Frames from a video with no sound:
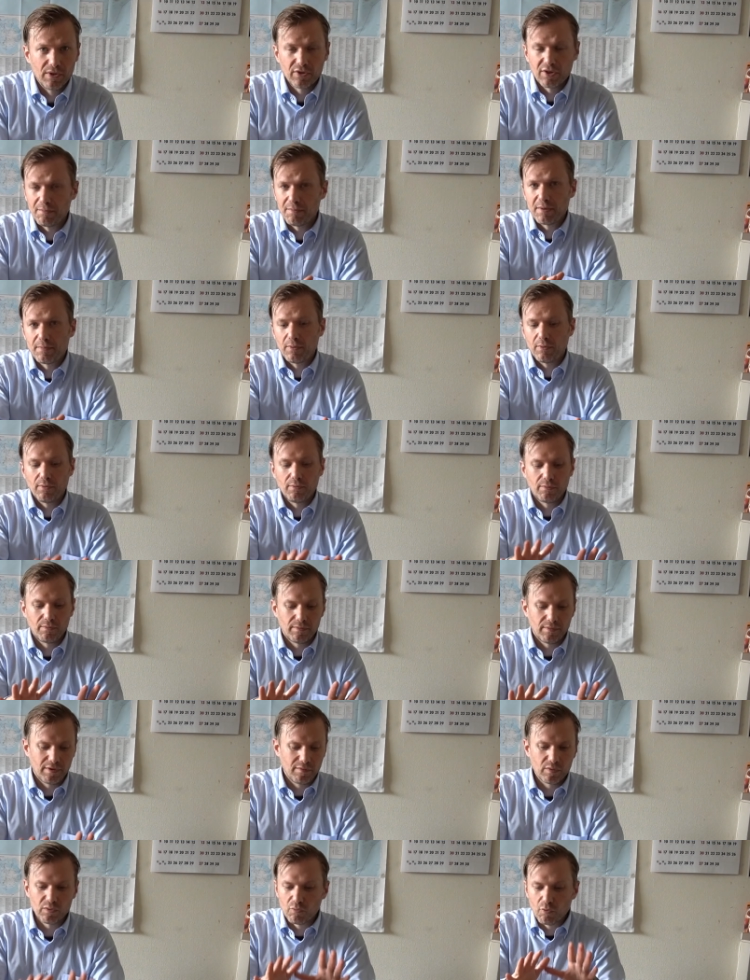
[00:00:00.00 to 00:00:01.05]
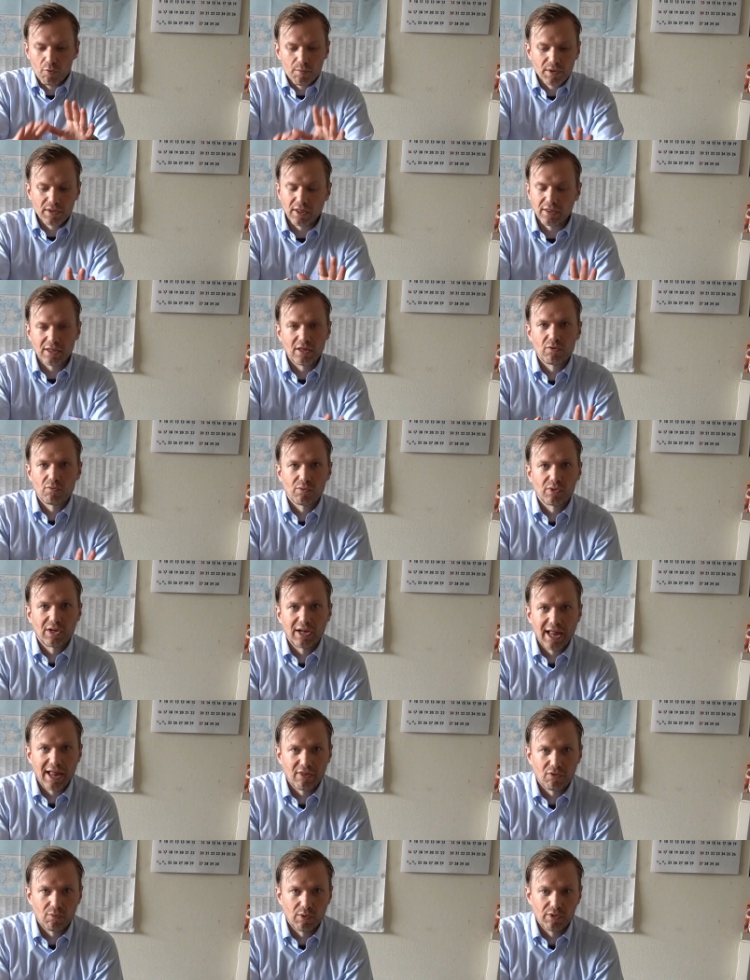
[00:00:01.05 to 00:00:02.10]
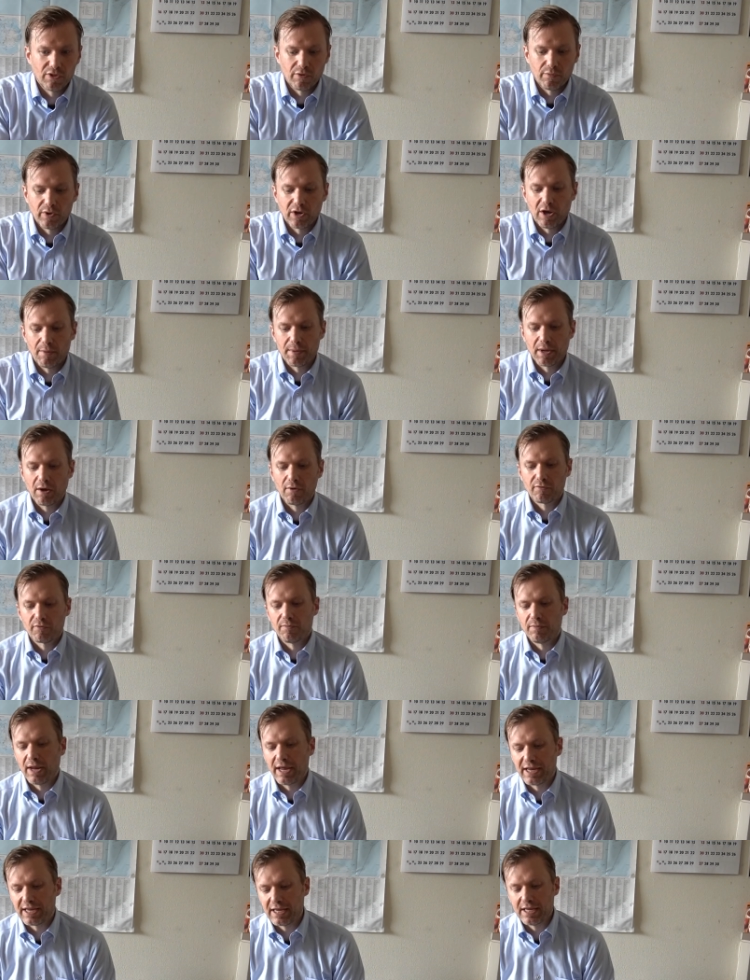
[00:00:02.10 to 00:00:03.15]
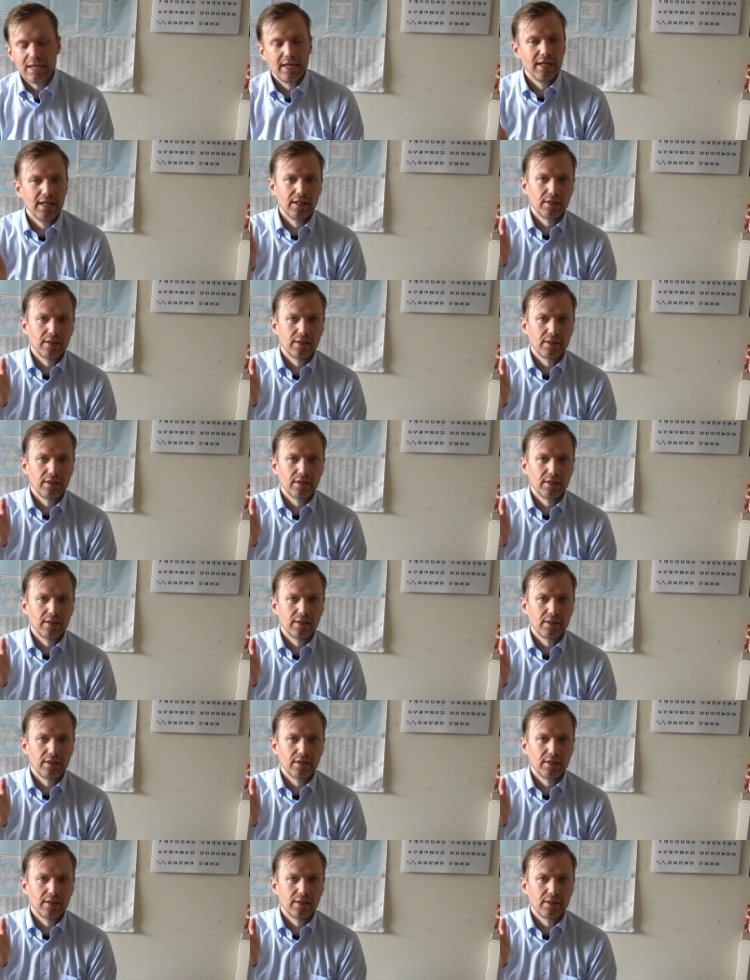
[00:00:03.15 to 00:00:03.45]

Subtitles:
Some people, it was rumored that these were the last ones that were coming out from Nike.